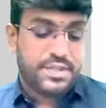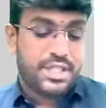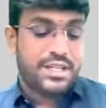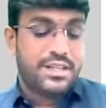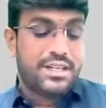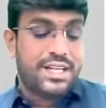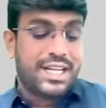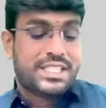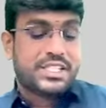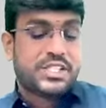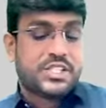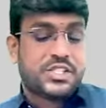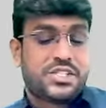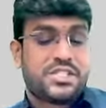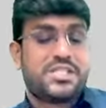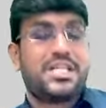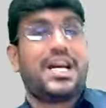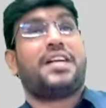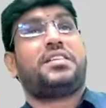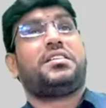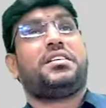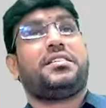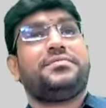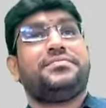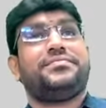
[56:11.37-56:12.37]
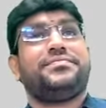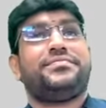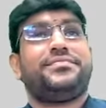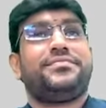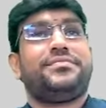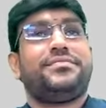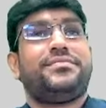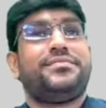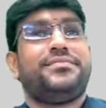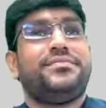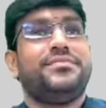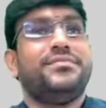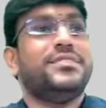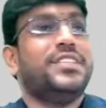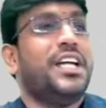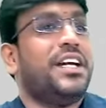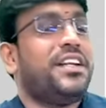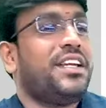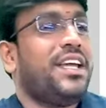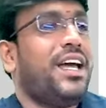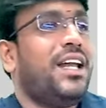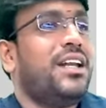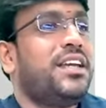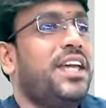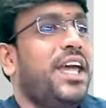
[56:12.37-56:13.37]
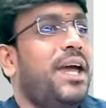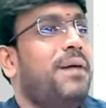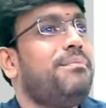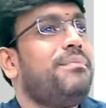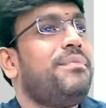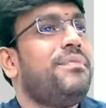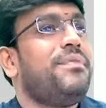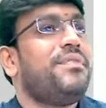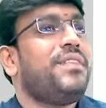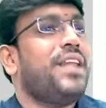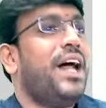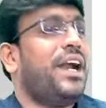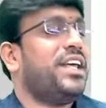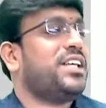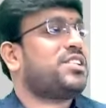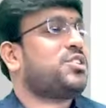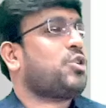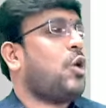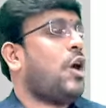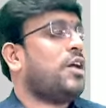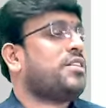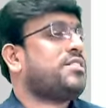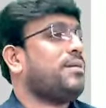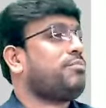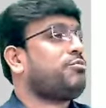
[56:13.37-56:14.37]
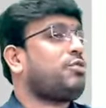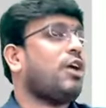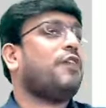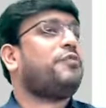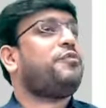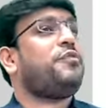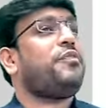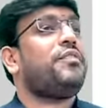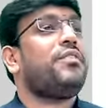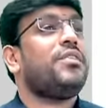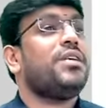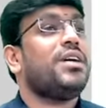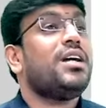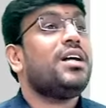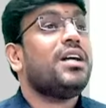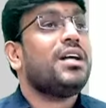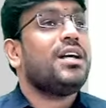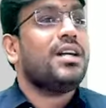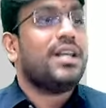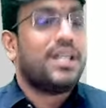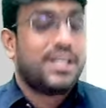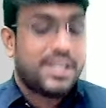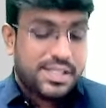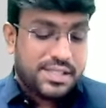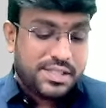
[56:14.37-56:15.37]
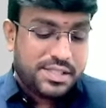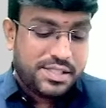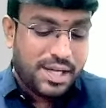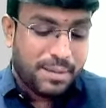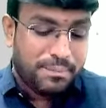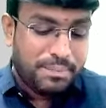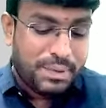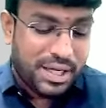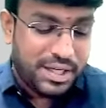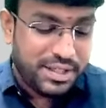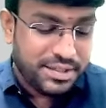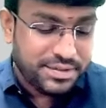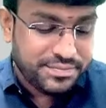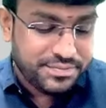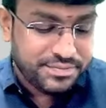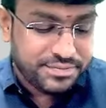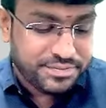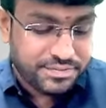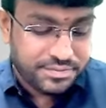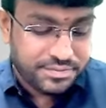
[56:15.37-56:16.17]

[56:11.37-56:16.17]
Let's start the real game. That is concept of supply.